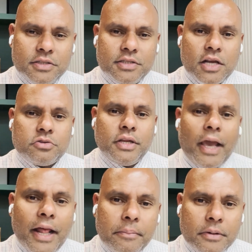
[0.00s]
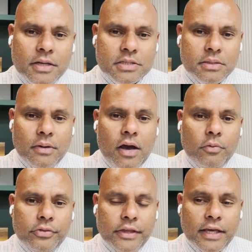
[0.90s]
This actually help customer
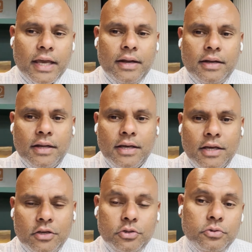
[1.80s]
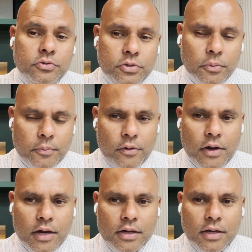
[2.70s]
how they can use your
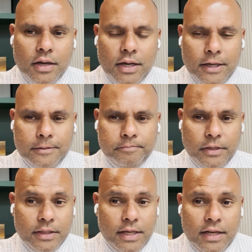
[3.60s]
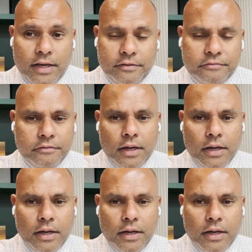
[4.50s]
product in their life.